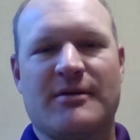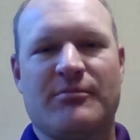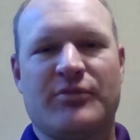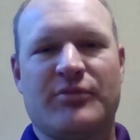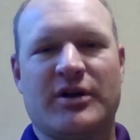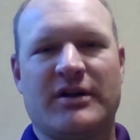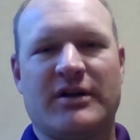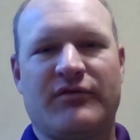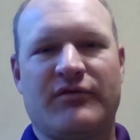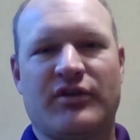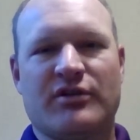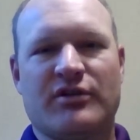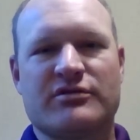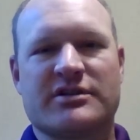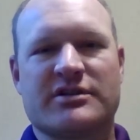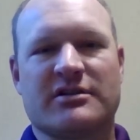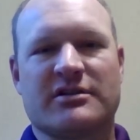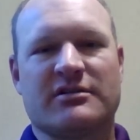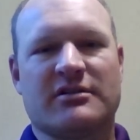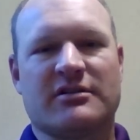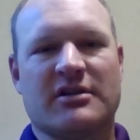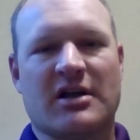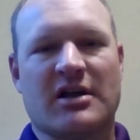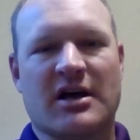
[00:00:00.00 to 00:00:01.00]
But if there's a
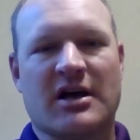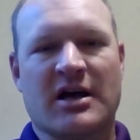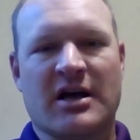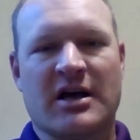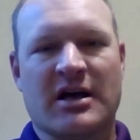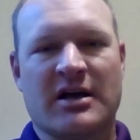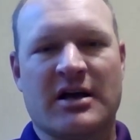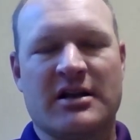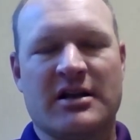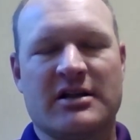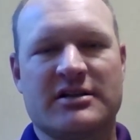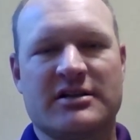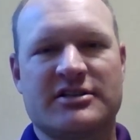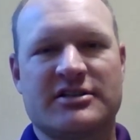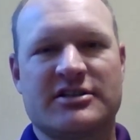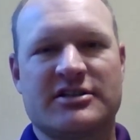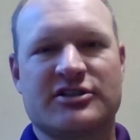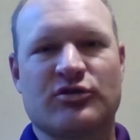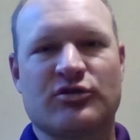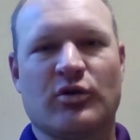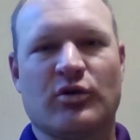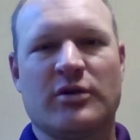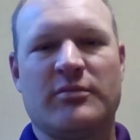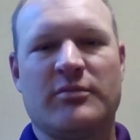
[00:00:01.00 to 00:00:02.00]
lot of
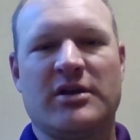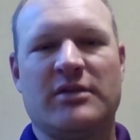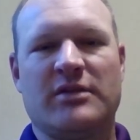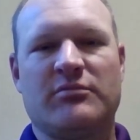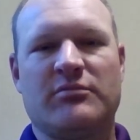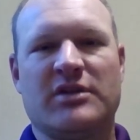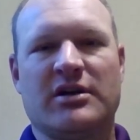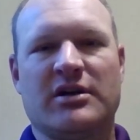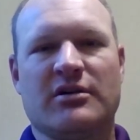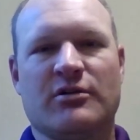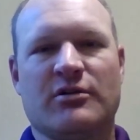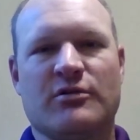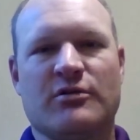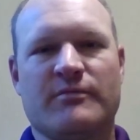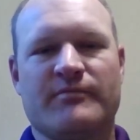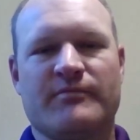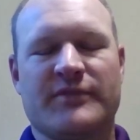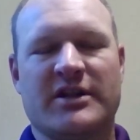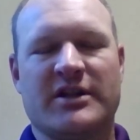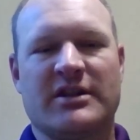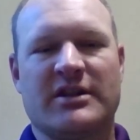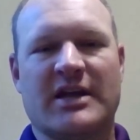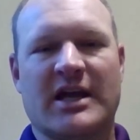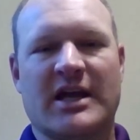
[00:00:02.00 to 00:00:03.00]
soybean meal
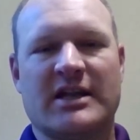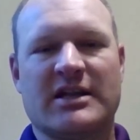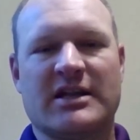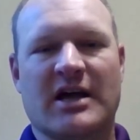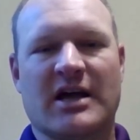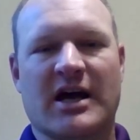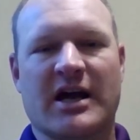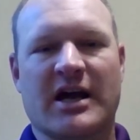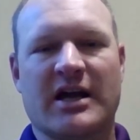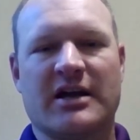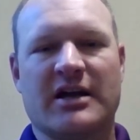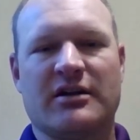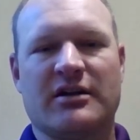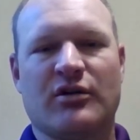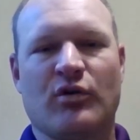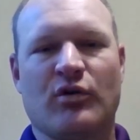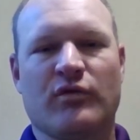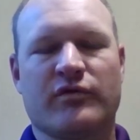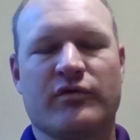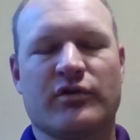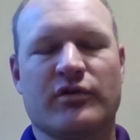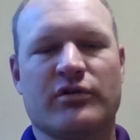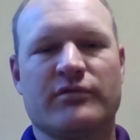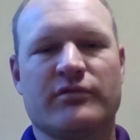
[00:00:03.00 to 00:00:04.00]
in that diet,
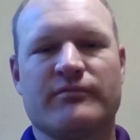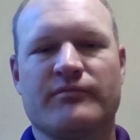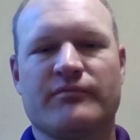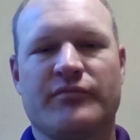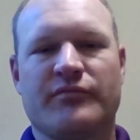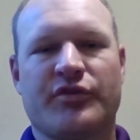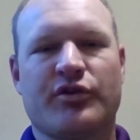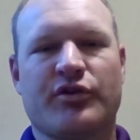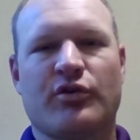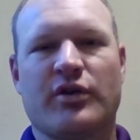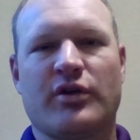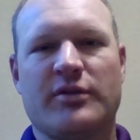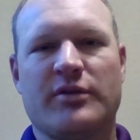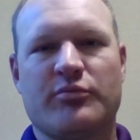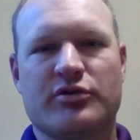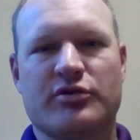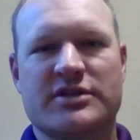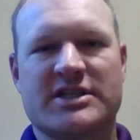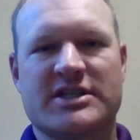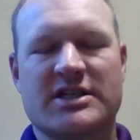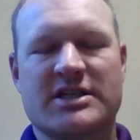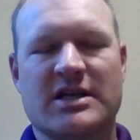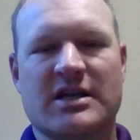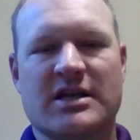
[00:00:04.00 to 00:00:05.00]
over
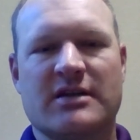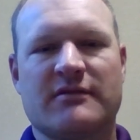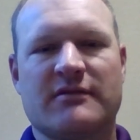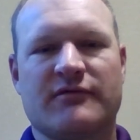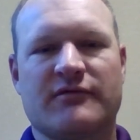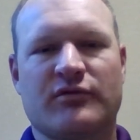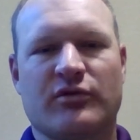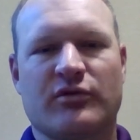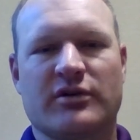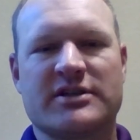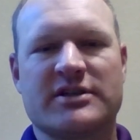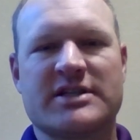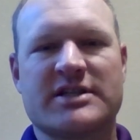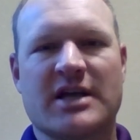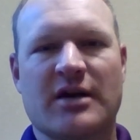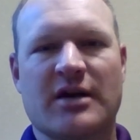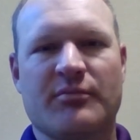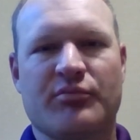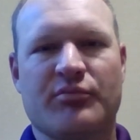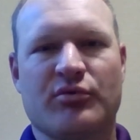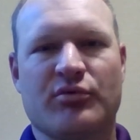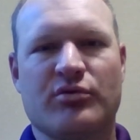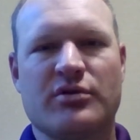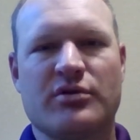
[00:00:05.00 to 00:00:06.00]
30%, for
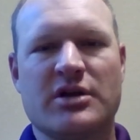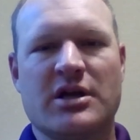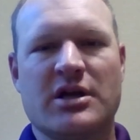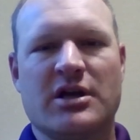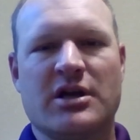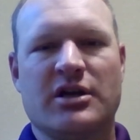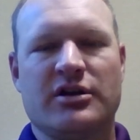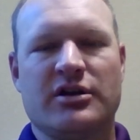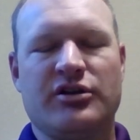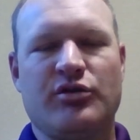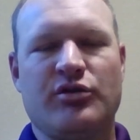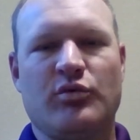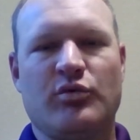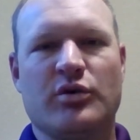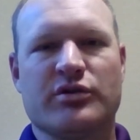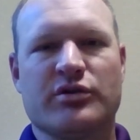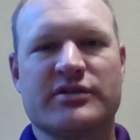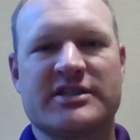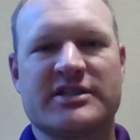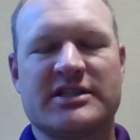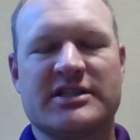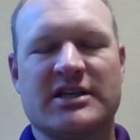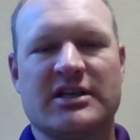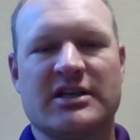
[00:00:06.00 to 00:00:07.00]
example, you will
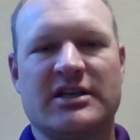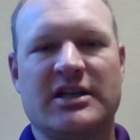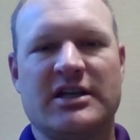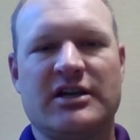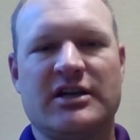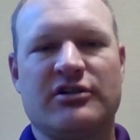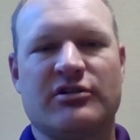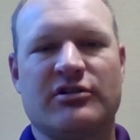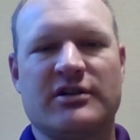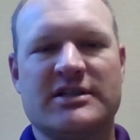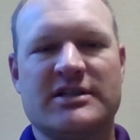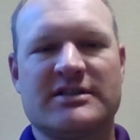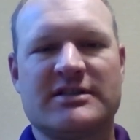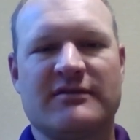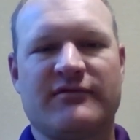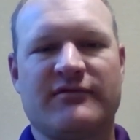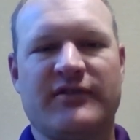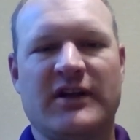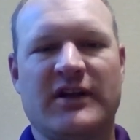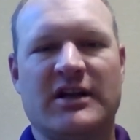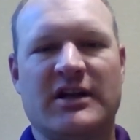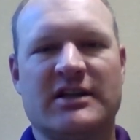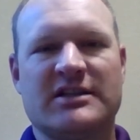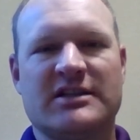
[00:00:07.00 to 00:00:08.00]
see a decrease in
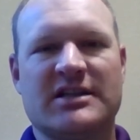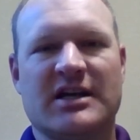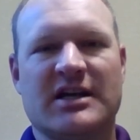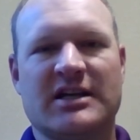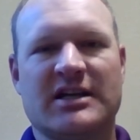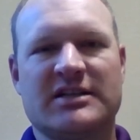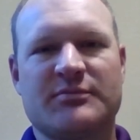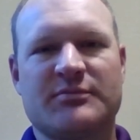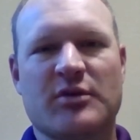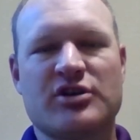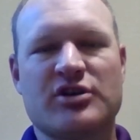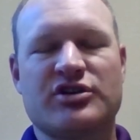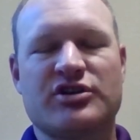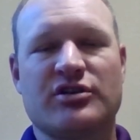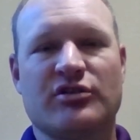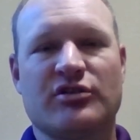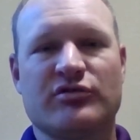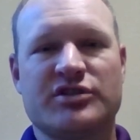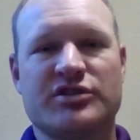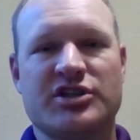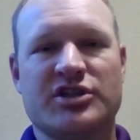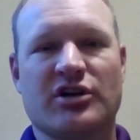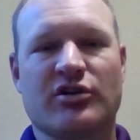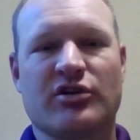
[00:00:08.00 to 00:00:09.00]
feed intake, especially in
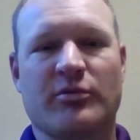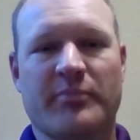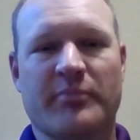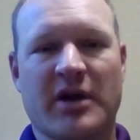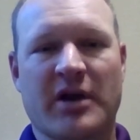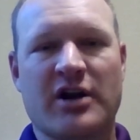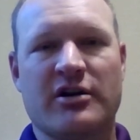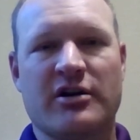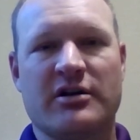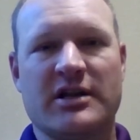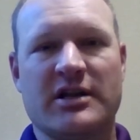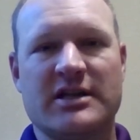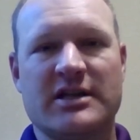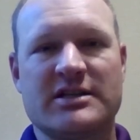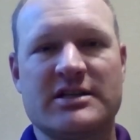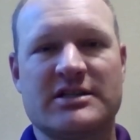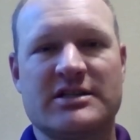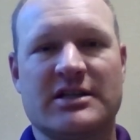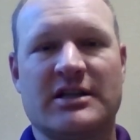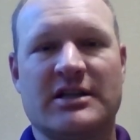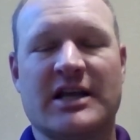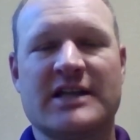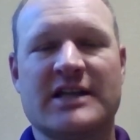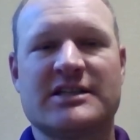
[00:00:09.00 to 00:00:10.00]
those younger parities.
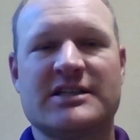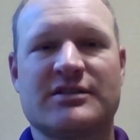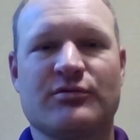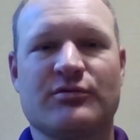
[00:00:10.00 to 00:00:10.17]
And that's the